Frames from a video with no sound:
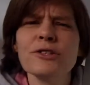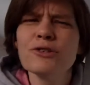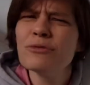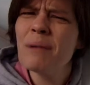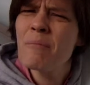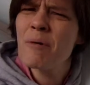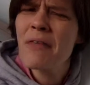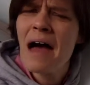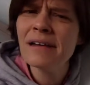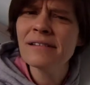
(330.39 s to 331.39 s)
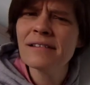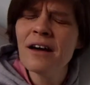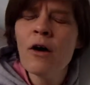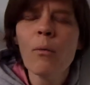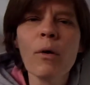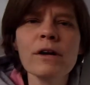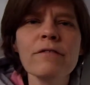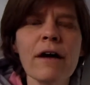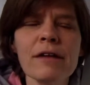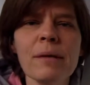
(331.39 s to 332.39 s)
Do you remember that? 1
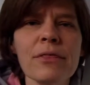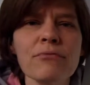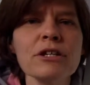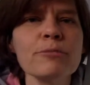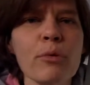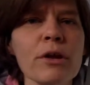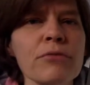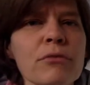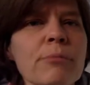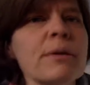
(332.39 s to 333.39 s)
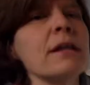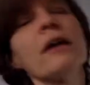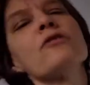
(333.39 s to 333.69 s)
divided by 3 is 0.3 repeating.